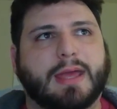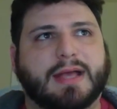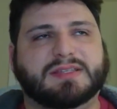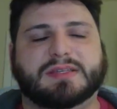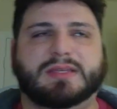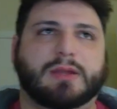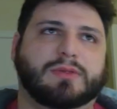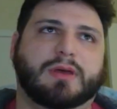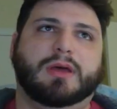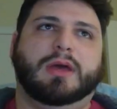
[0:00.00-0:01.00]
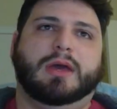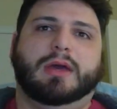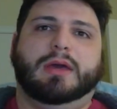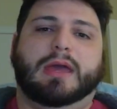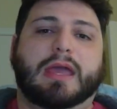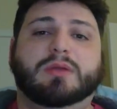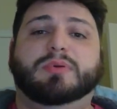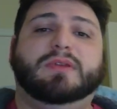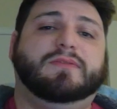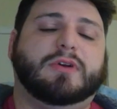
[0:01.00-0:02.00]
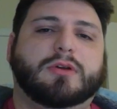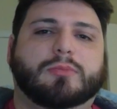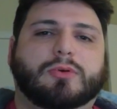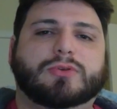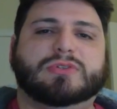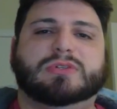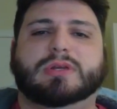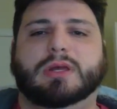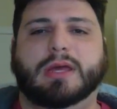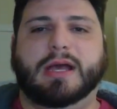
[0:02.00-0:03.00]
As I said, the independent variables